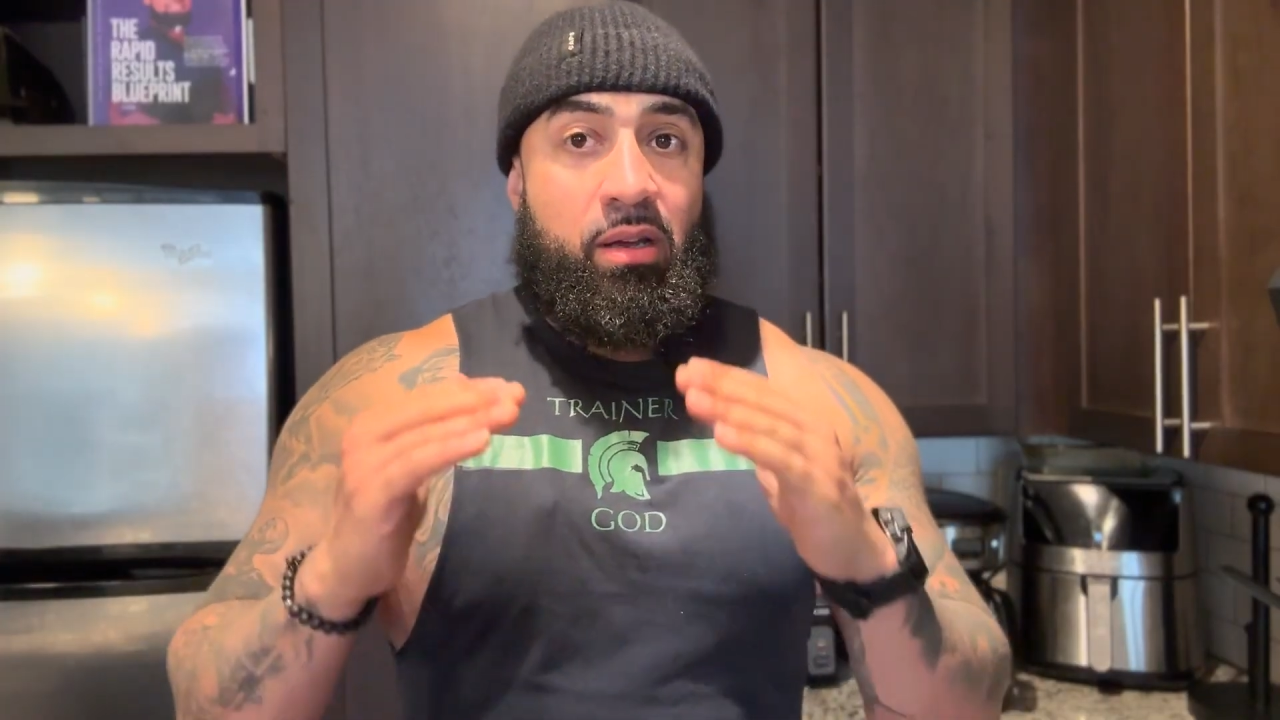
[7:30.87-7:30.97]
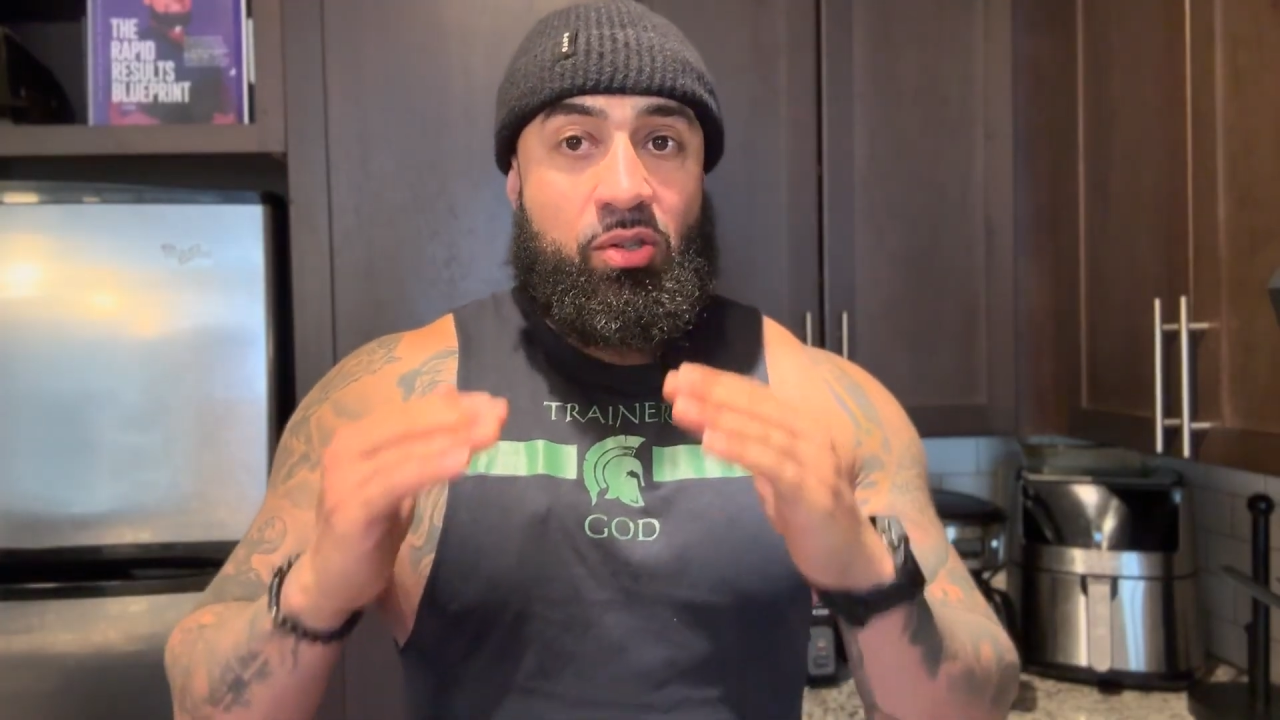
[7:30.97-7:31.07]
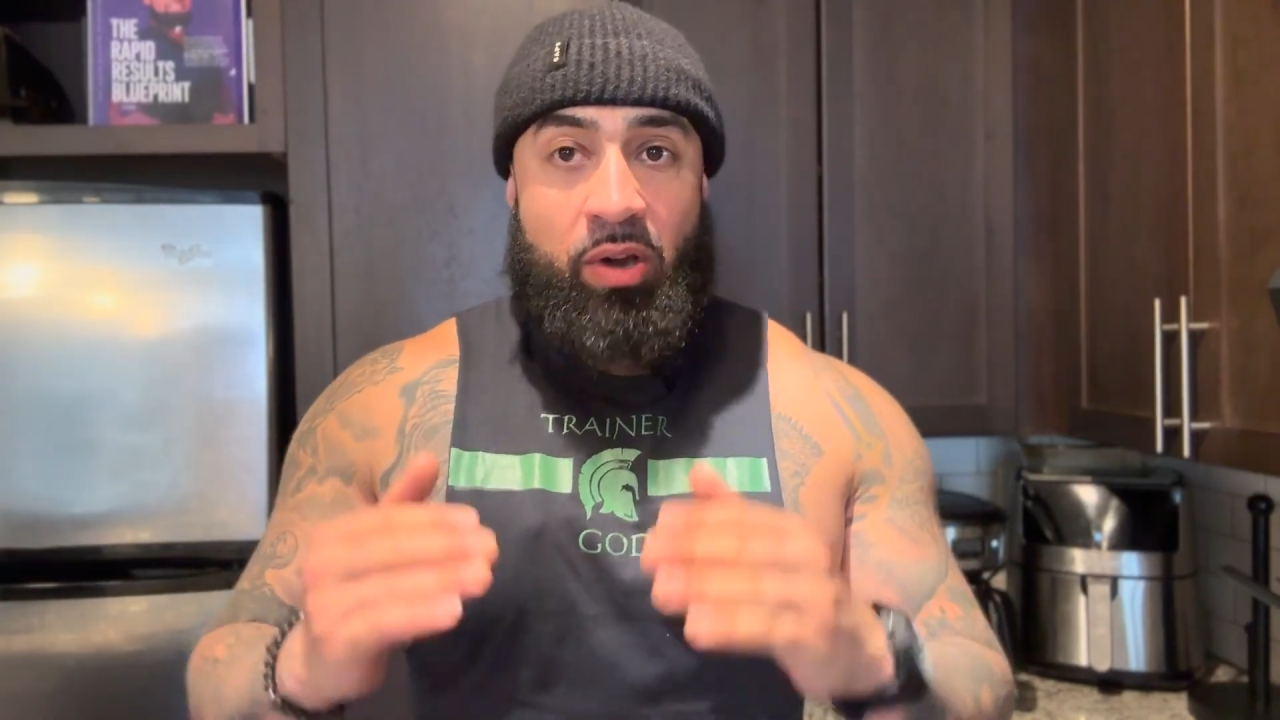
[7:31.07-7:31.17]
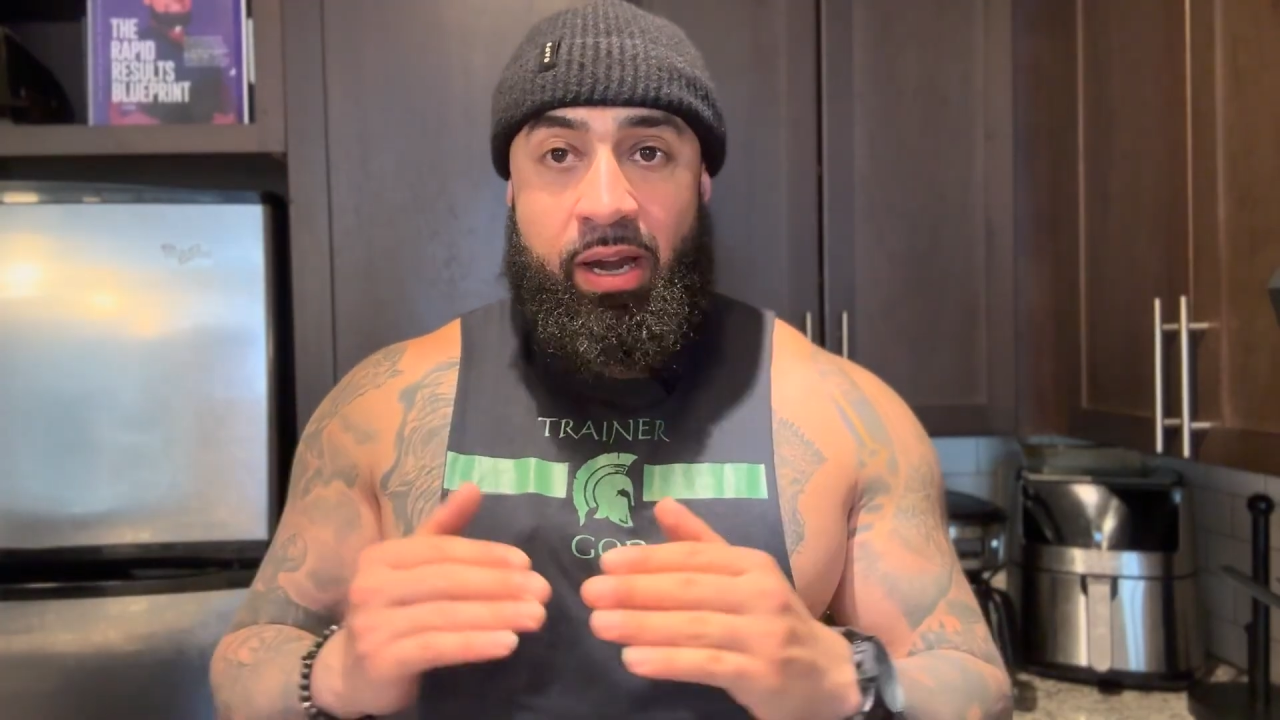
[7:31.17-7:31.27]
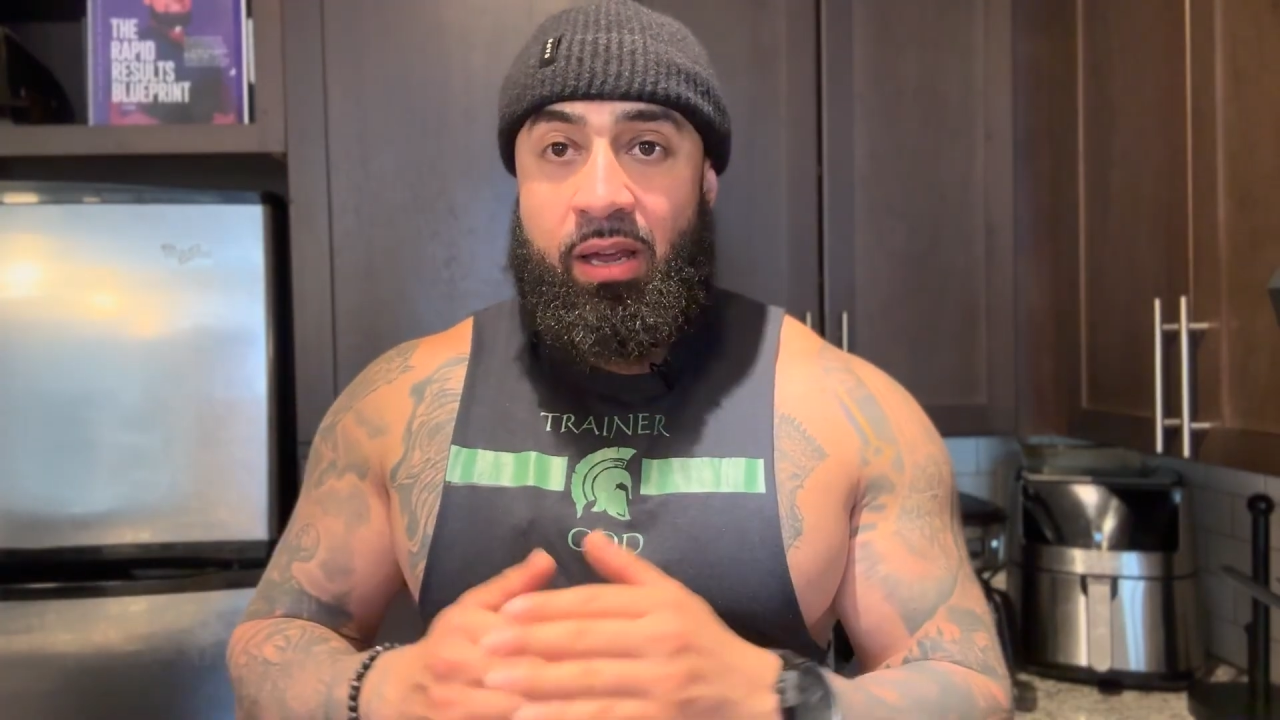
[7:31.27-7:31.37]

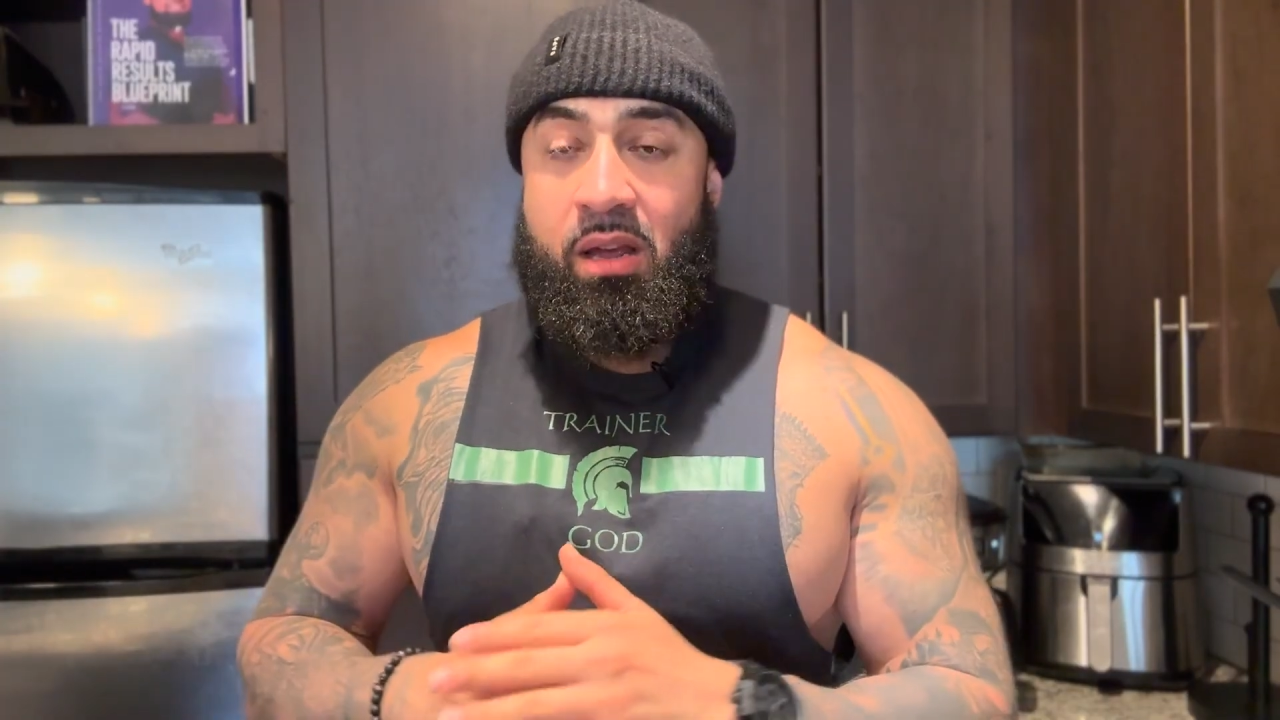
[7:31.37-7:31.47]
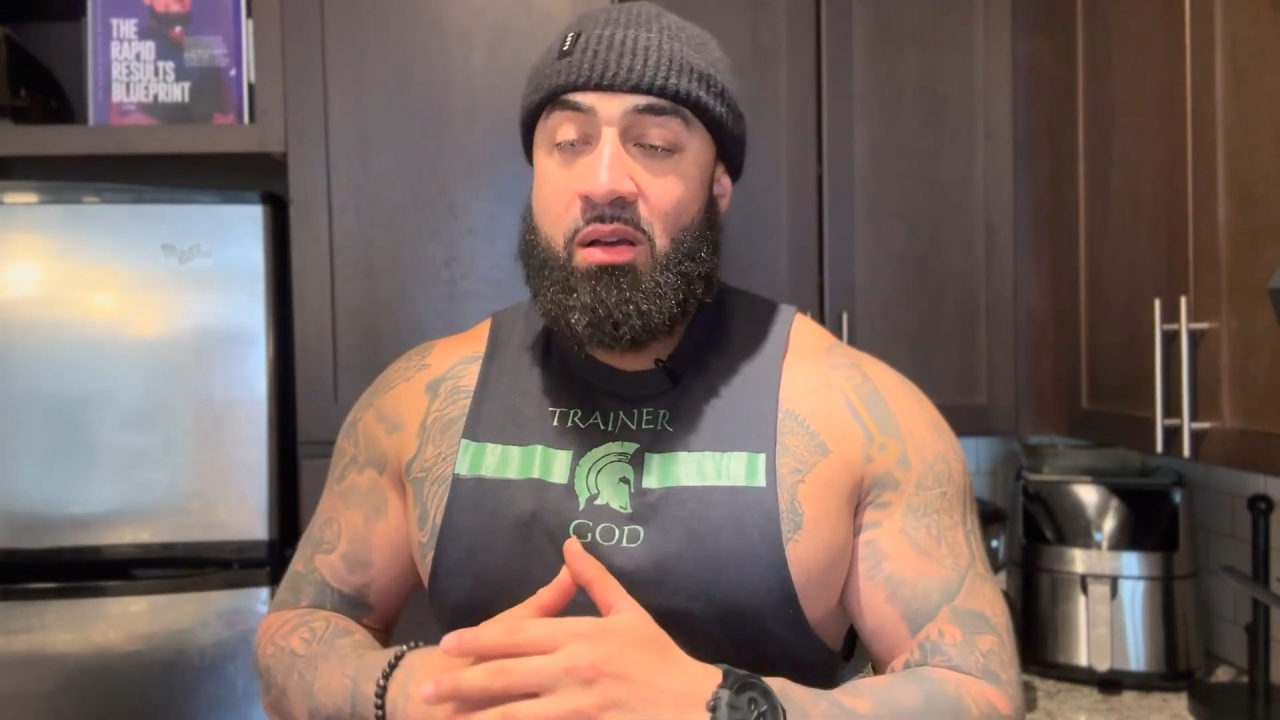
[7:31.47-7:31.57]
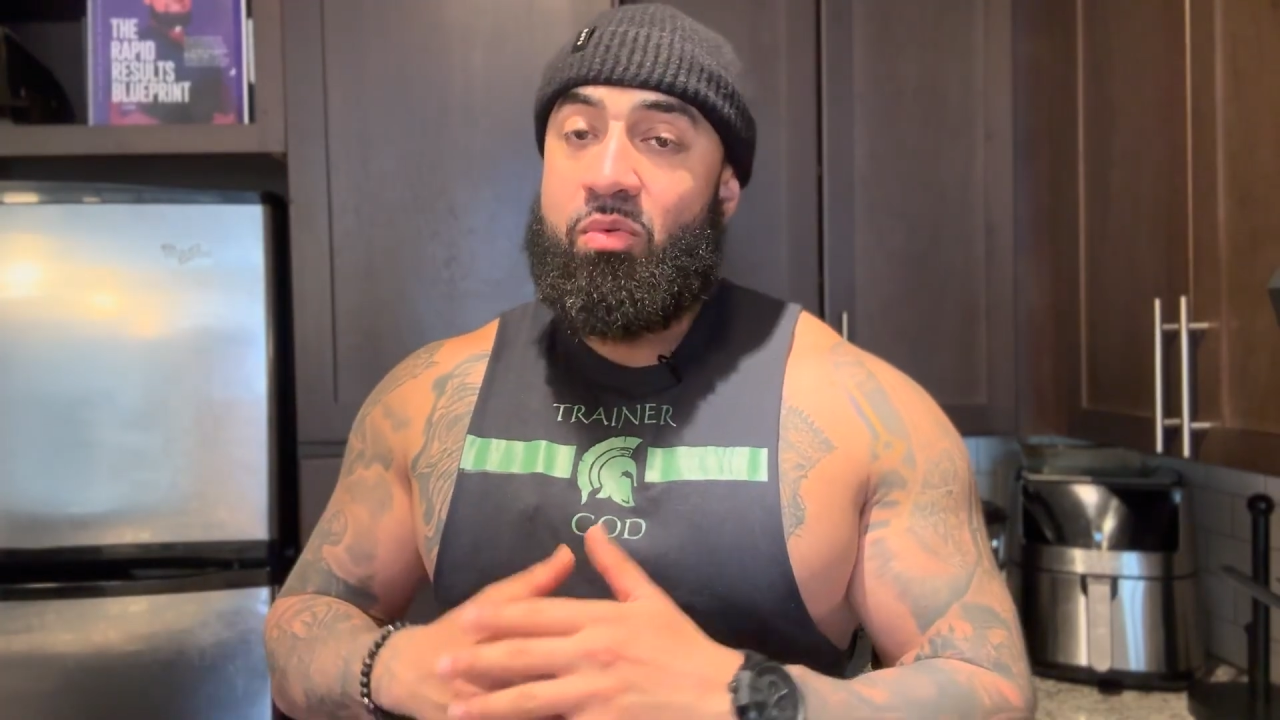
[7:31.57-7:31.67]
training